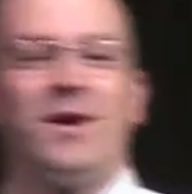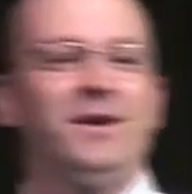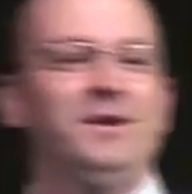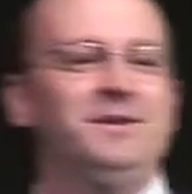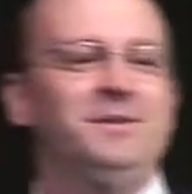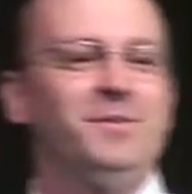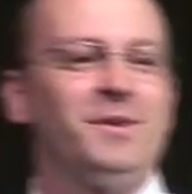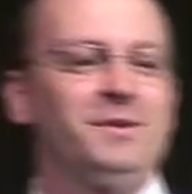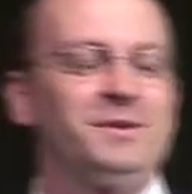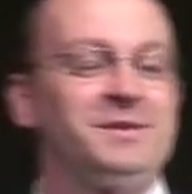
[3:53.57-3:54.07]
heard
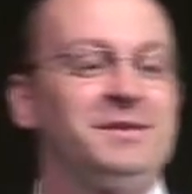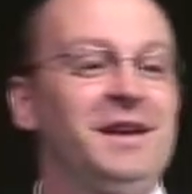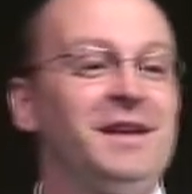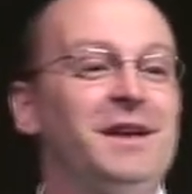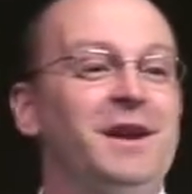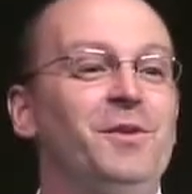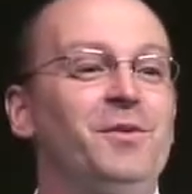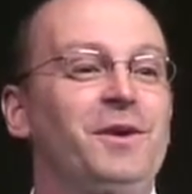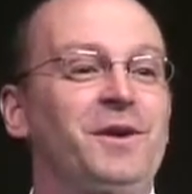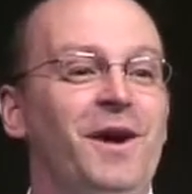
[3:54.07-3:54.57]
someone else say
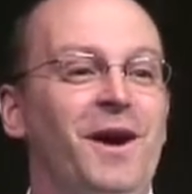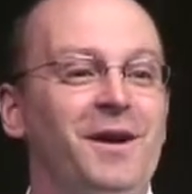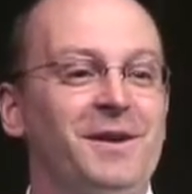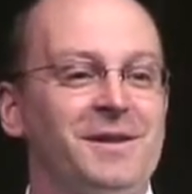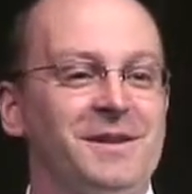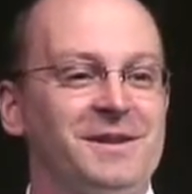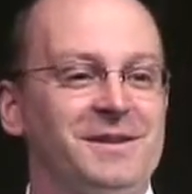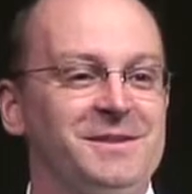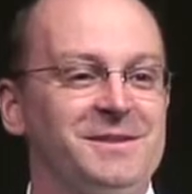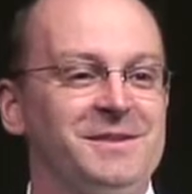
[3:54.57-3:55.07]

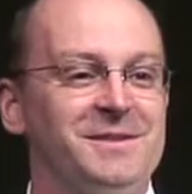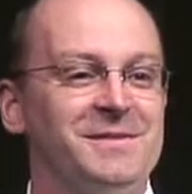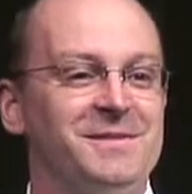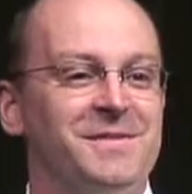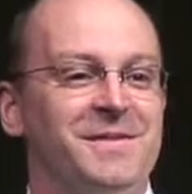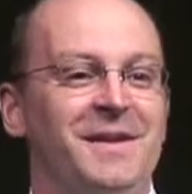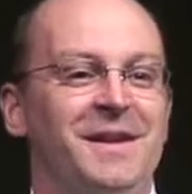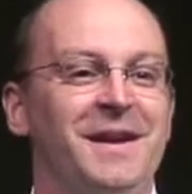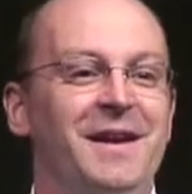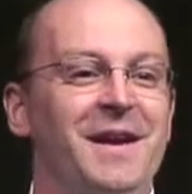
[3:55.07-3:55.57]
irregardless.
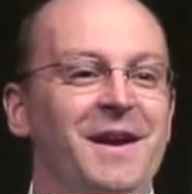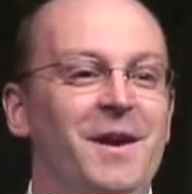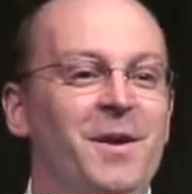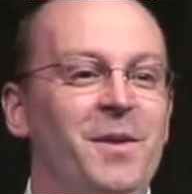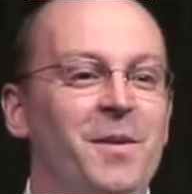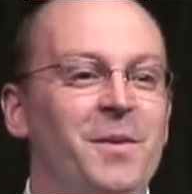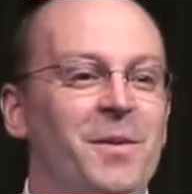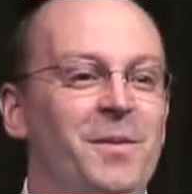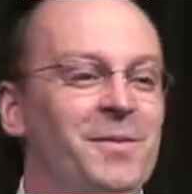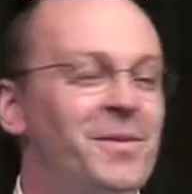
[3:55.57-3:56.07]

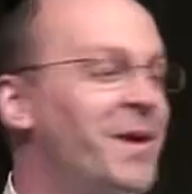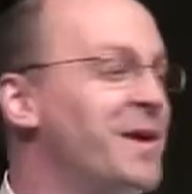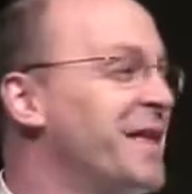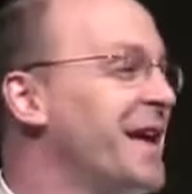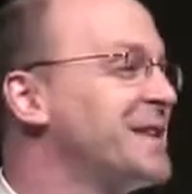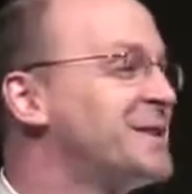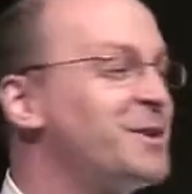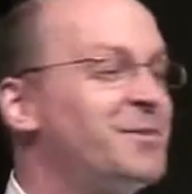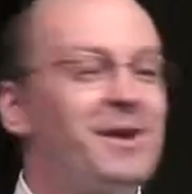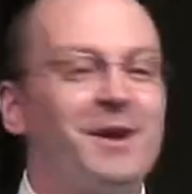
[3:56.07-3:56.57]
Boy,
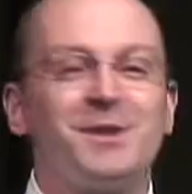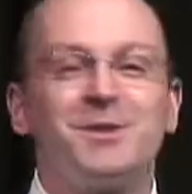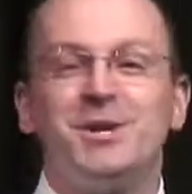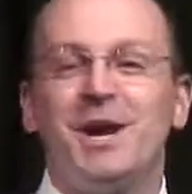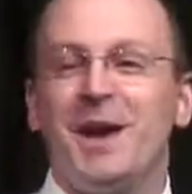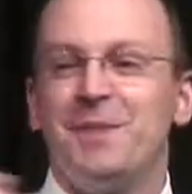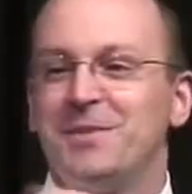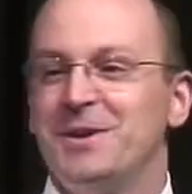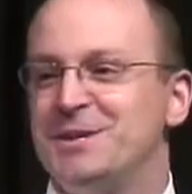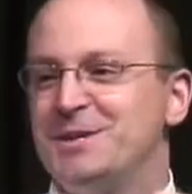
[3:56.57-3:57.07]
that's a real
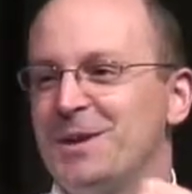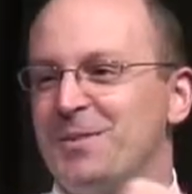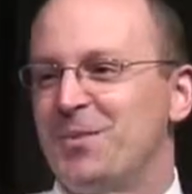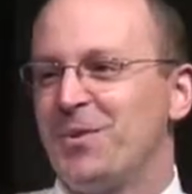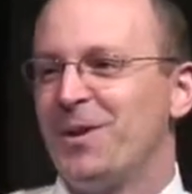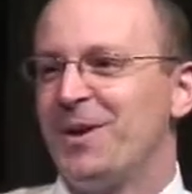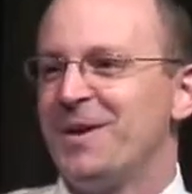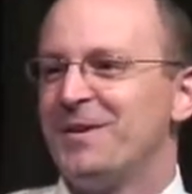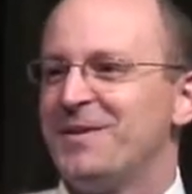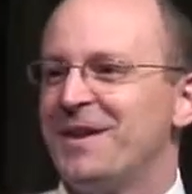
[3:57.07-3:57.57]
championship
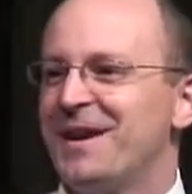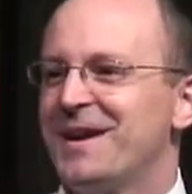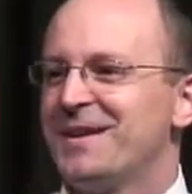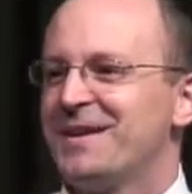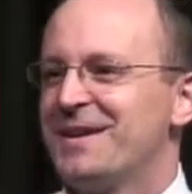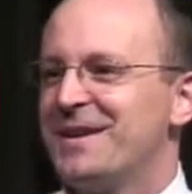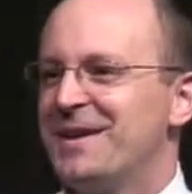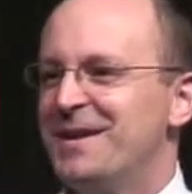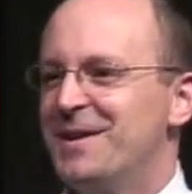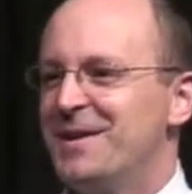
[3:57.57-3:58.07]
word, right?
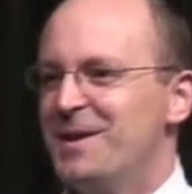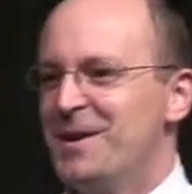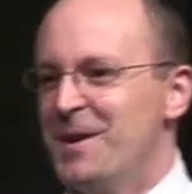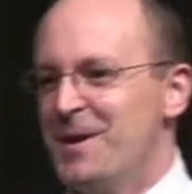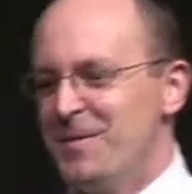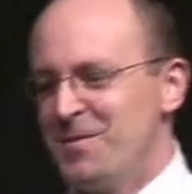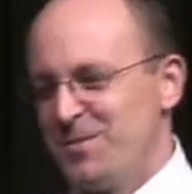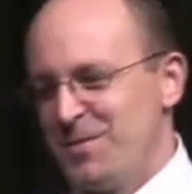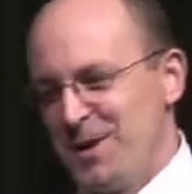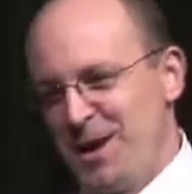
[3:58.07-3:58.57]

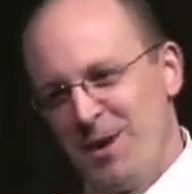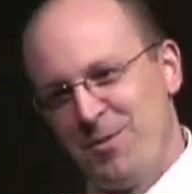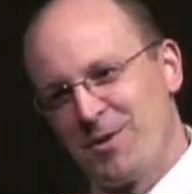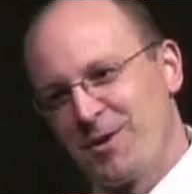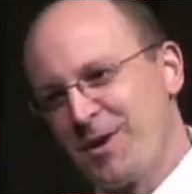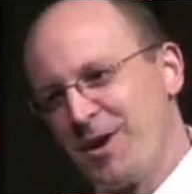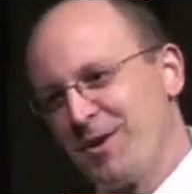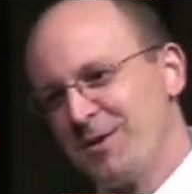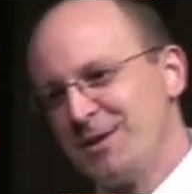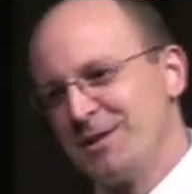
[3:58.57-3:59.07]

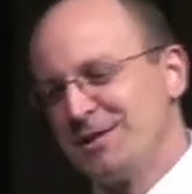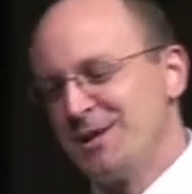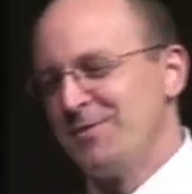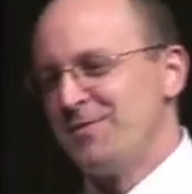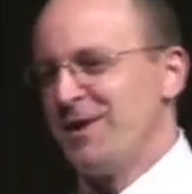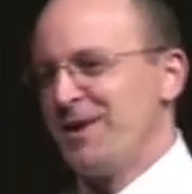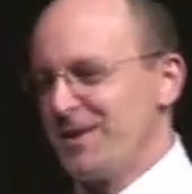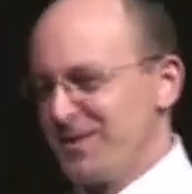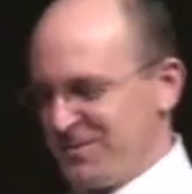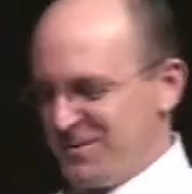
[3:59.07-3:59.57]
Irregardless of
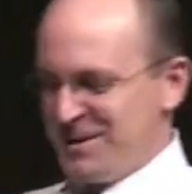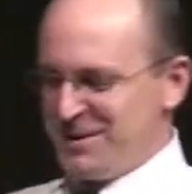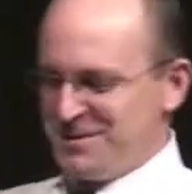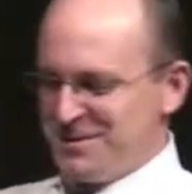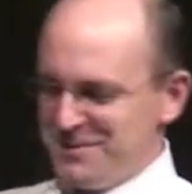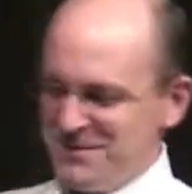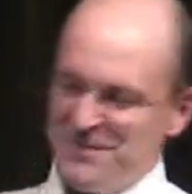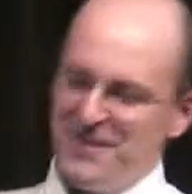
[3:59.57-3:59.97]
our recent